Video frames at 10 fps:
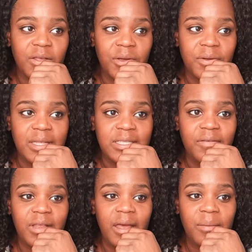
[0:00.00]
your
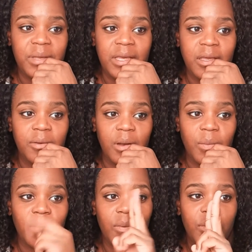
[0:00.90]
creativity and be
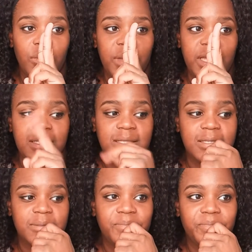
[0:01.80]
incredible. Peace.